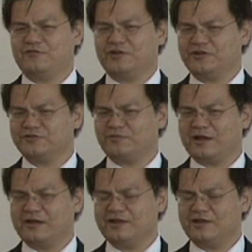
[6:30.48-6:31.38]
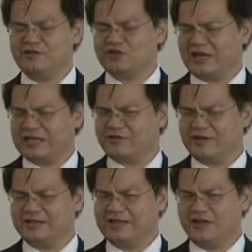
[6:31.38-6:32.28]
traditional in China and
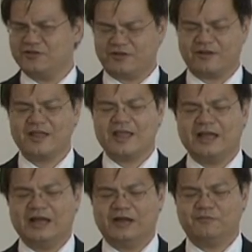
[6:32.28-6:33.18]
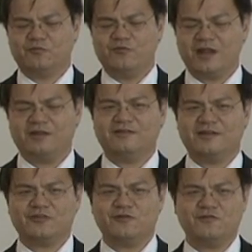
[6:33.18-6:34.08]
in Asia, red is
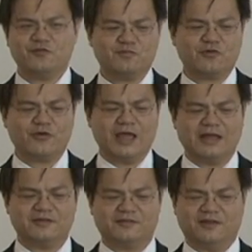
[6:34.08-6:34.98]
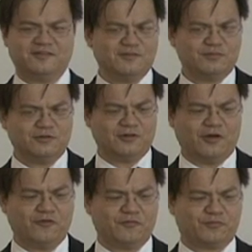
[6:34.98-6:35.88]
actually viewed more as a symbol
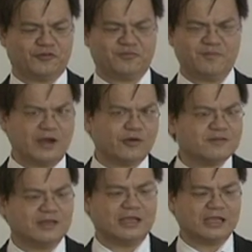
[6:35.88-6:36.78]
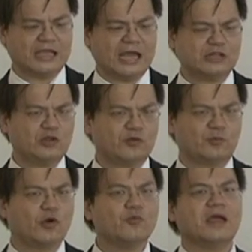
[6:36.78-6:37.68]
of prosperity and not
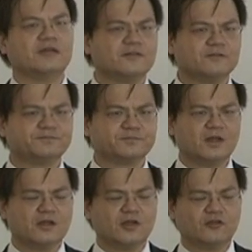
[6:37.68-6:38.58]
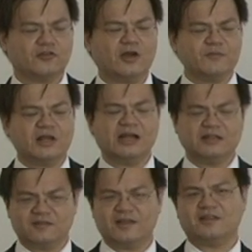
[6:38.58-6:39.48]
romance. So I
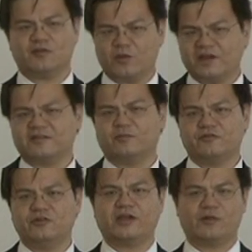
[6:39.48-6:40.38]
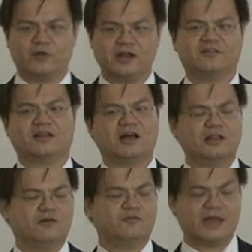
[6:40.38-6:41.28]
understand in the West some people look at red as a color
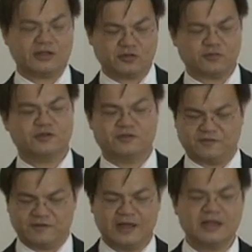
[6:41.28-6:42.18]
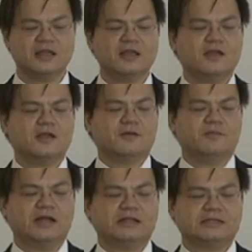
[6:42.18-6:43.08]
of passion, which is fine,
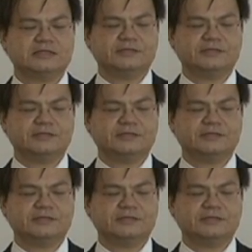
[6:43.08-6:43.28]
but